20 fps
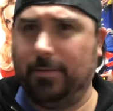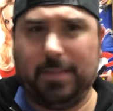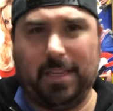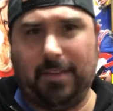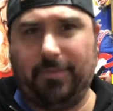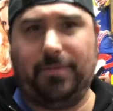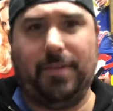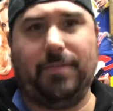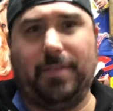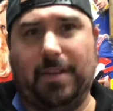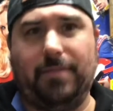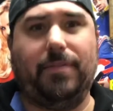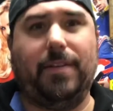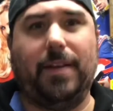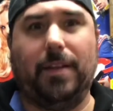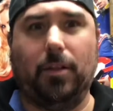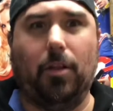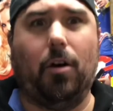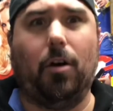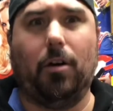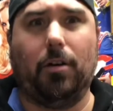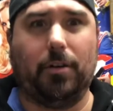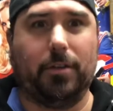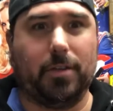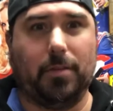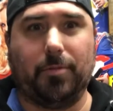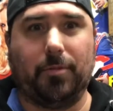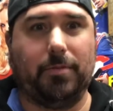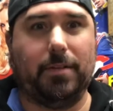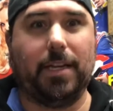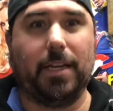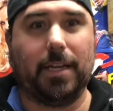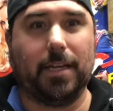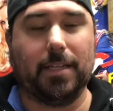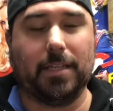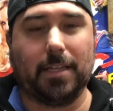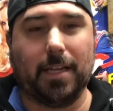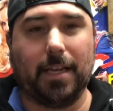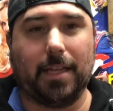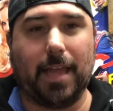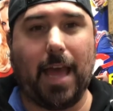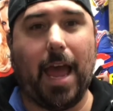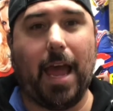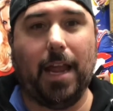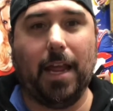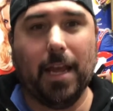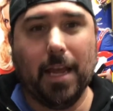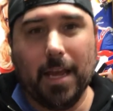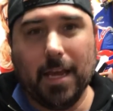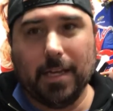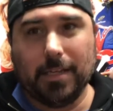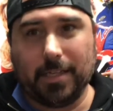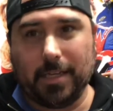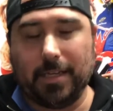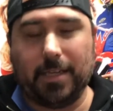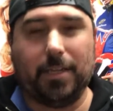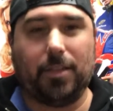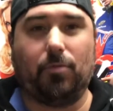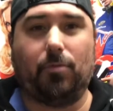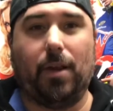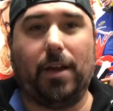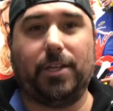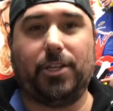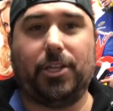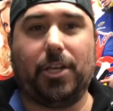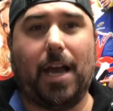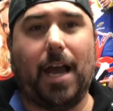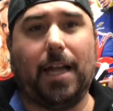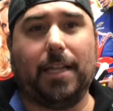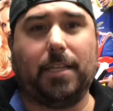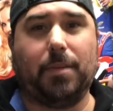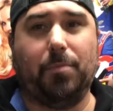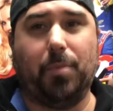It was like 50 feet long or something ridiculous like that to get the right shots.